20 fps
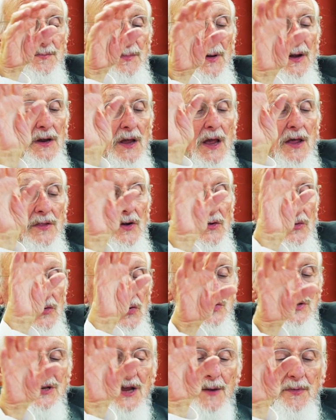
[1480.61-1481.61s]
but they're
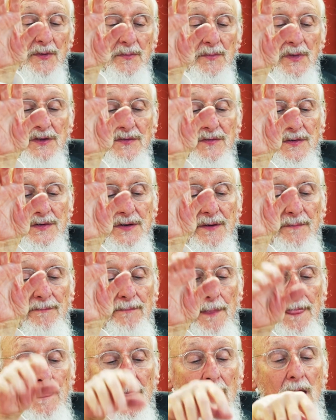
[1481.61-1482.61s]
two separate mitzvahs.
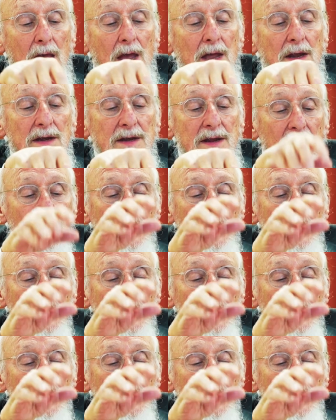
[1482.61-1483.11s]
I